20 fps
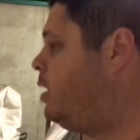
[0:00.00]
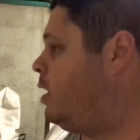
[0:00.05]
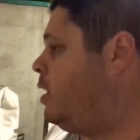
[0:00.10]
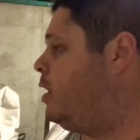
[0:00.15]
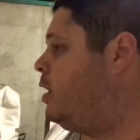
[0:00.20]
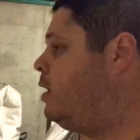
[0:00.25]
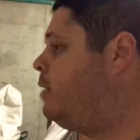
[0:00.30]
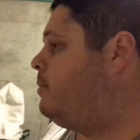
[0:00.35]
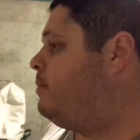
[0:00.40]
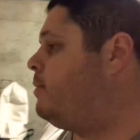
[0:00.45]

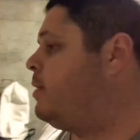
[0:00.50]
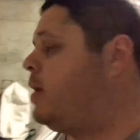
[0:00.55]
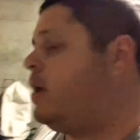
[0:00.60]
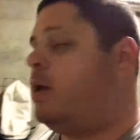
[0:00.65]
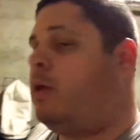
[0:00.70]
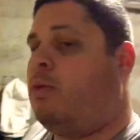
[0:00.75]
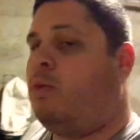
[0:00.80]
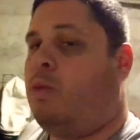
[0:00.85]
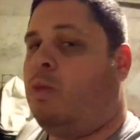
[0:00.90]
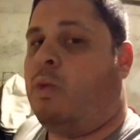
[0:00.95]

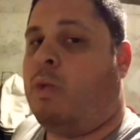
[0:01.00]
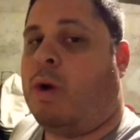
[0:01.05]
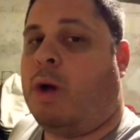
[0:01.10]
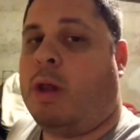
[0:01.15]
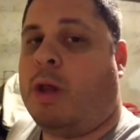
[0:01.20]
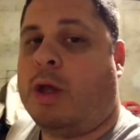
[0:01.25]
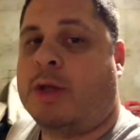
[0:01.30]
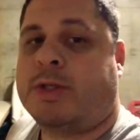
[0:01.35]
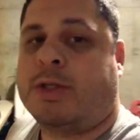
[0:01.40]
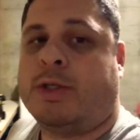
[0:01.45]
And
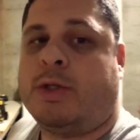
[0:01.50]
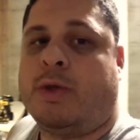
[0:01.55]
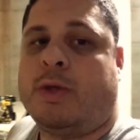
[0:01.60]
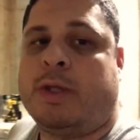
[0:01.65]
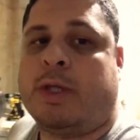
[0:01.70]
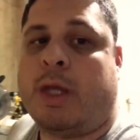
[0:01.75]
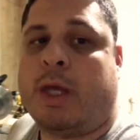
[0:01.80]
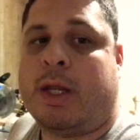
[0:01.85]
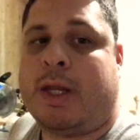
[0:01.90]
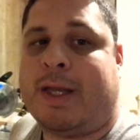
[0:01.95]
while also
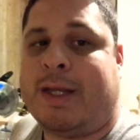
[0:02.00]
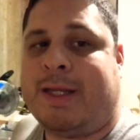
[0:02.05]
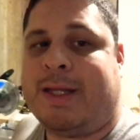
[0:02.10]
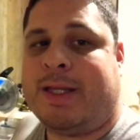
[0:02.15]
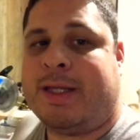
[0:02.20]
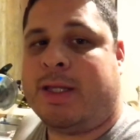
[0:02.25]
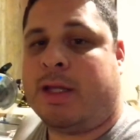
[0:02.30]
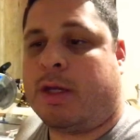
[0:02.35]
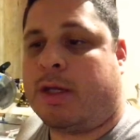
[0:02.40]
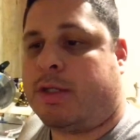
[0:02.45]
doing that, I
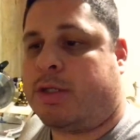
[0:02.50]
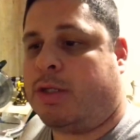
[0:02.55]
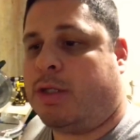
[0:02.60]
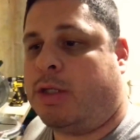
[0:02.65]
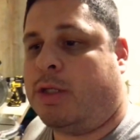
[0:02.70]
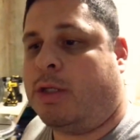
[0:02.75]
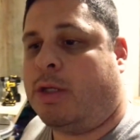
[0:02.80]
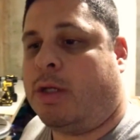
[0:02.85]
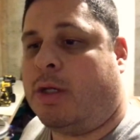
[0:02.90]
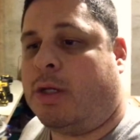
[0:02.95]
need to
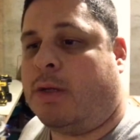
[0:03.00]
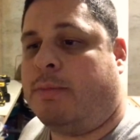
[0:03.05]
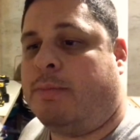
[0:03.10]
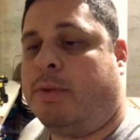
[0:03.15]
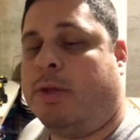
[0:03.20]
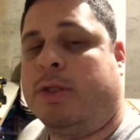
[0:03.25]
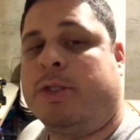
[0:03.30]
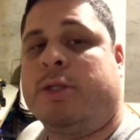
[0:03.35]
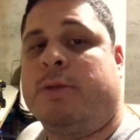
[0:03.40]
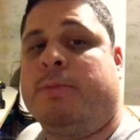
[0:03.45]
actually
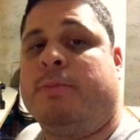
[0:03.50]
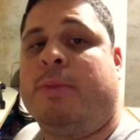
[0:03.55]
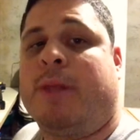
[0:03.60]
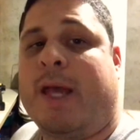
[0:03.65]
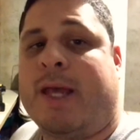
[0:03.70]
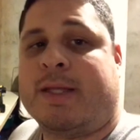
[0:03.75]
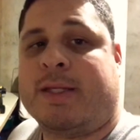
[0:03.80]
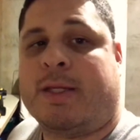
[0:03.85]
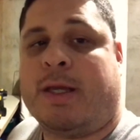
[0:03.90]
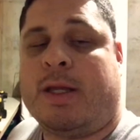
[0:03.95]
build some
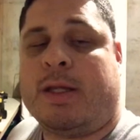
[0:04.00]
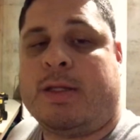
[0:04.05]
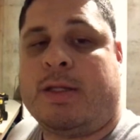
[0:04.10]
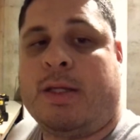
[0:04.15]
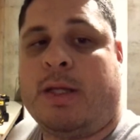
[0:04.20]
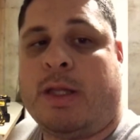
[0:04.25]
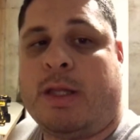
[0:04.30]
blast gates,